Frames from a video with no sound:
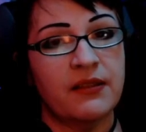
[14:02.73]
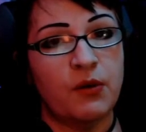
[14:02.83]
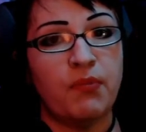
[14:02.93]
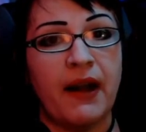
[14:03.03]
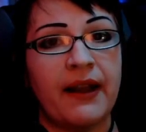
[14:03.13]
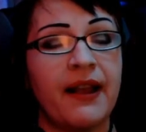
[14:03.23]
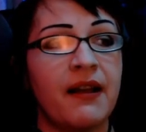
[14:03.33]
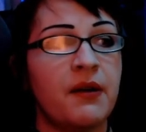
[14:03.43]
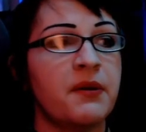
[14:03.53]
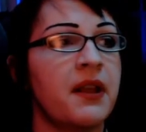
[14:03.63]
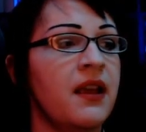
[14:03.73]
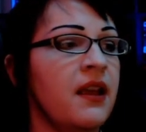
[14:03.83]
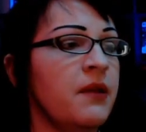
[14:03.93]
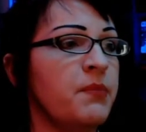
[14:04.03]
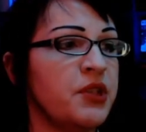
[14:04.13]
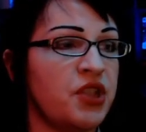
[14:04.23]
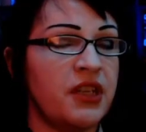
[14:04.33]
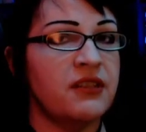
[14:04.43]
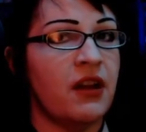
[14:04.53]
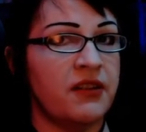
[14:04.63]
little brat out, but
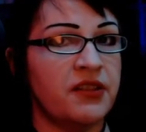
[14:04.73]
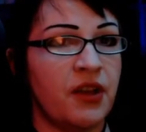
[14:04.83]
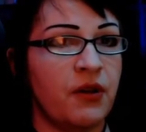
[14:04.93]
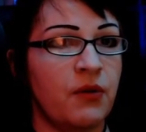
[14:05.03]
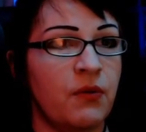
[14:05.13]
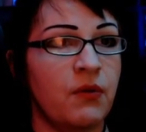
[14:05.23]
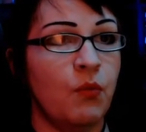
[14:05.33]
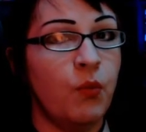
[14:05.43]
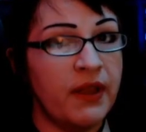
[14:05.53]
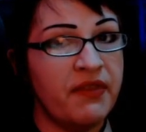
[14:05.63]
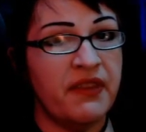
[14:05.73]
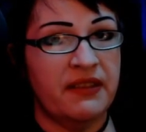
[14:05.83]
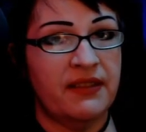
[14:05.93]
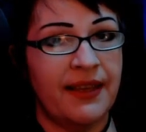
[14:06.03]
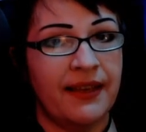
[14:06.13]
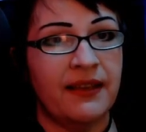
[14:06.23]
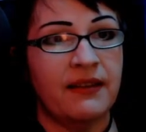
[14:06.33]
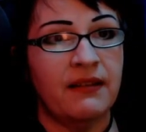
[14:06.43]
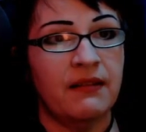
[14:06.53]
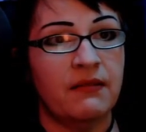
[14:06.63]
she's also with this
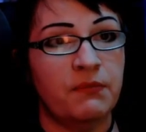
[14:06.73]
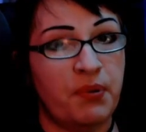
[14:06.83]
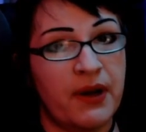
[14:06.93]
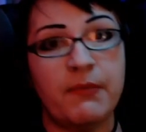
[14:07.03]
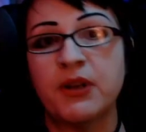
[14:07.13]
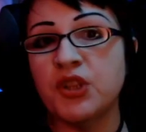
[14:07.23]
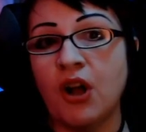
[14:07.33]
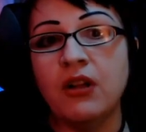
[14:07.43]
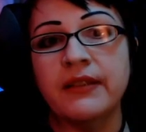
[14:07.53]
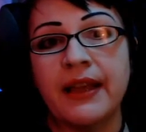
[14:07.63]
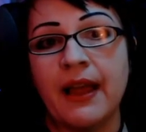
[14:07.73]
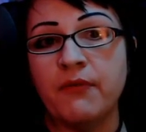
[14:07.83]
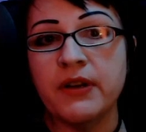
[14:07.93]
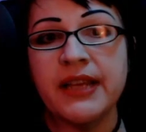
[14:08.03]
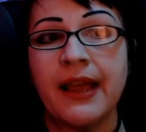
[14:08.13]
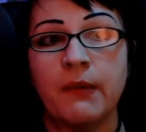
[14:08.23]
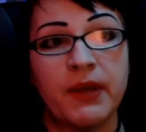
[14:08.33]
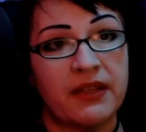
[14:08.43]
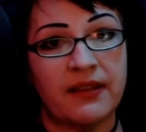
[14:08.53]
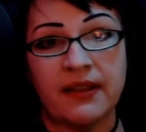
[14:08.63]
kid pretty much all day, every day,
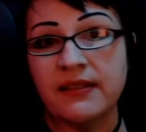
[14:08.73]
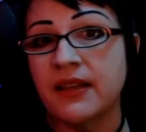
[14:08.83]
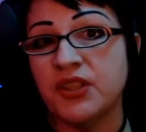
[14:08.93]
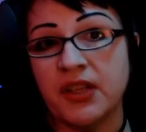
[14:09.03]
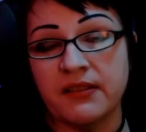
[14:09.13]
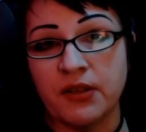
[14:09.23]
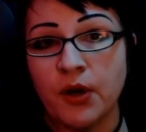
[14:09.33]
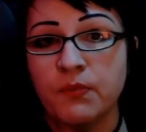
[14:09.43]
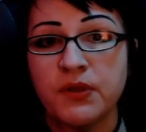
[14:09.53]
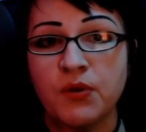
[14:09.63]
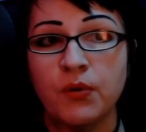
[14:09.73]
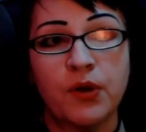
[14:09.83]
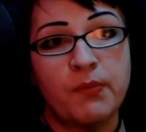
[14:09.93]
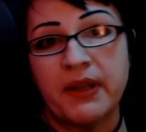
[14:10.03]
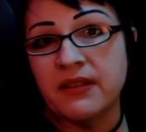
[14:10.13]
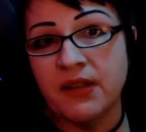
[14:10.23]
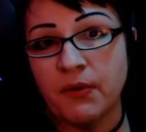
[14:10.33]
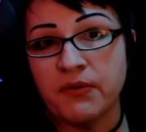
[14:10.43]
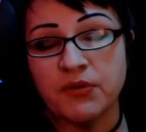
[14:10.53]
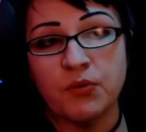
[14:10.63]
because, like I said, she has to homeschool her because no
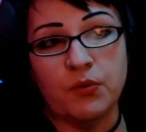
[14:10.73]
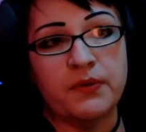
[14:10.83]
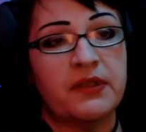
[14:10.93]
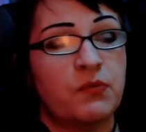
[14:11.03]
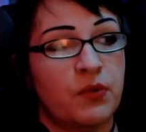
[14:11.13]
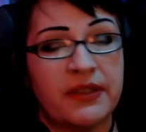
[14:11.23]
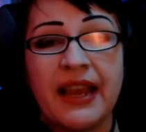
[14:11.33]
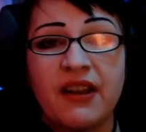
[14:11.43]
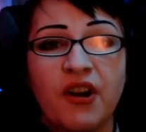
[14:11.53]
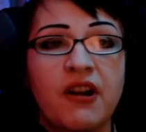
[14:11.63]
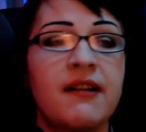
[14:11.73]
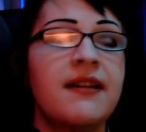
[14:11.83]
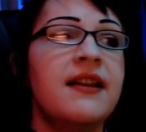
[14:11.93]
other schools will take her.